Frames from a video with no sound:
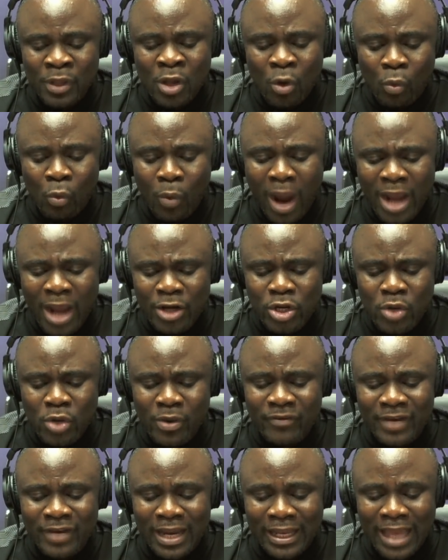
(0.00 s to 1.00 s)
Why do you
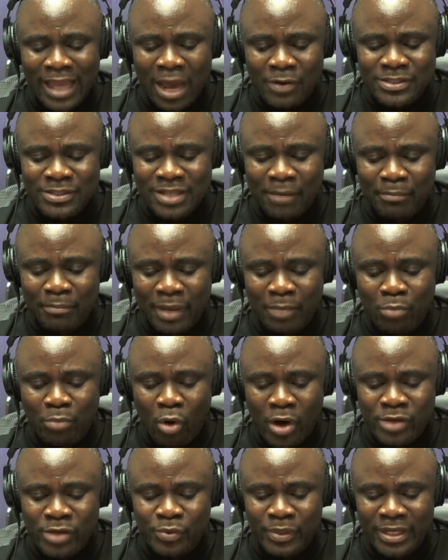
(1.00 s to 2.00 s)
even allow some big
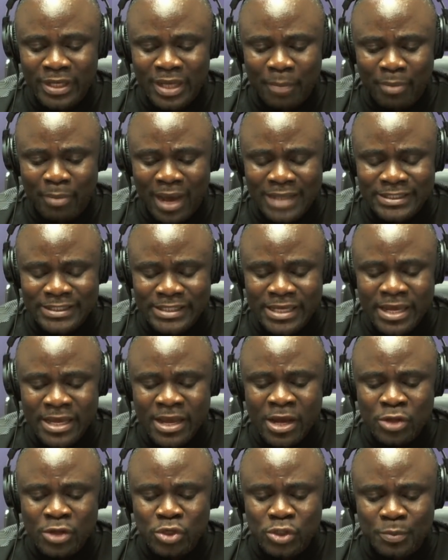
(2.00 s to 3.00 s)
boys within the party
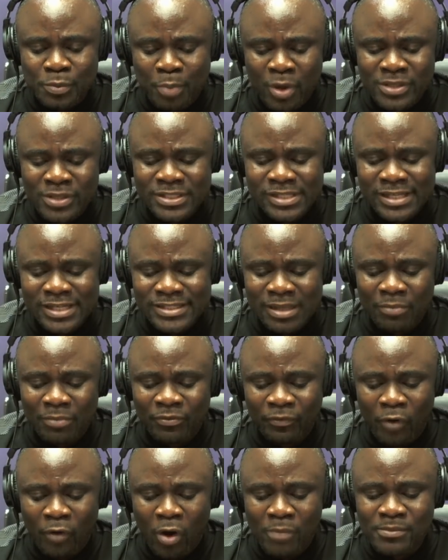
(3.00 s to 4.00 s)
to sponsor some
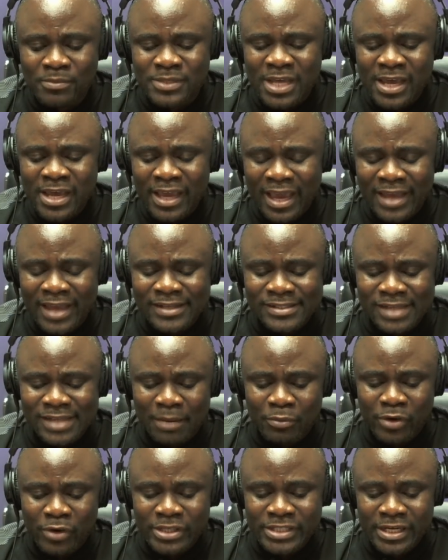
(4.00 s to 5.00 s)
forms in
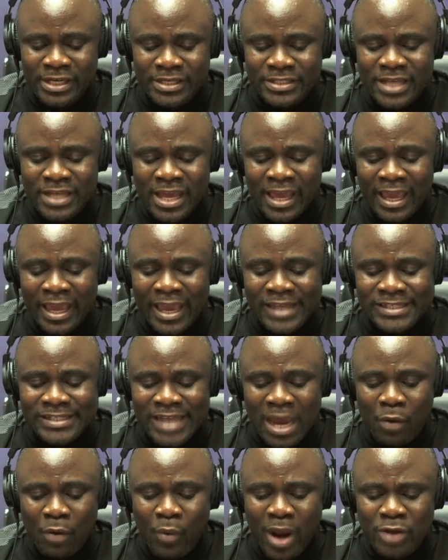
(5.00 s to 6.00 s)
some regions? It's
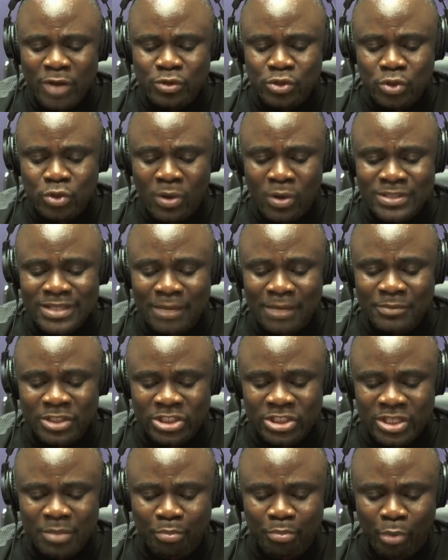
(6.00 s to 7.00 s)
a way to score some
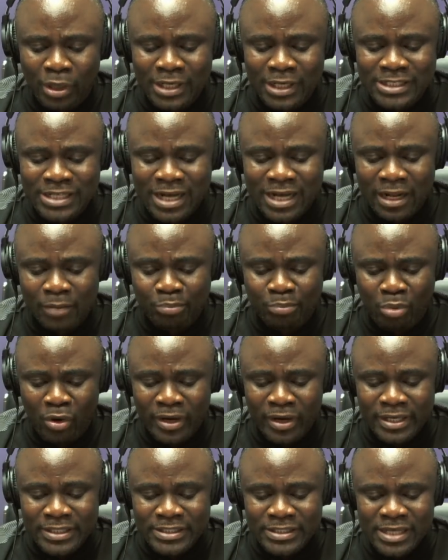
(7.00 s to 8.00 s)
cheap political
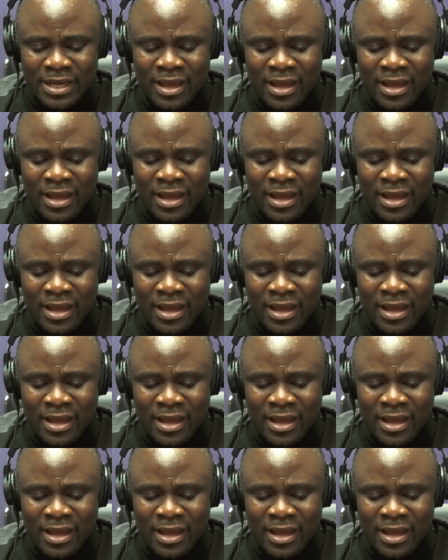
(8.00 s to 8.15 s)
point.